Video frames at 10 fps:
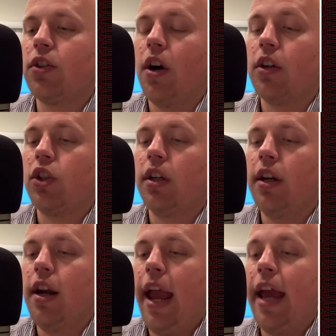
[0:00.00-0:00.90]
auction
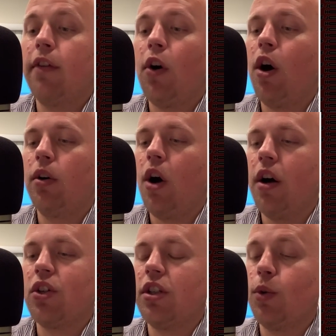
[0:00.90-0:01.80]
and of all
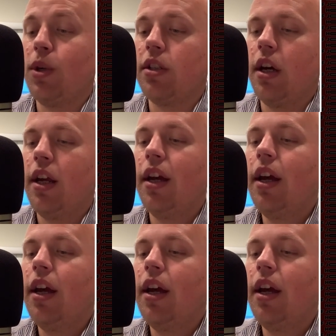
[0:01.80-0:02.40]
auctions that we study.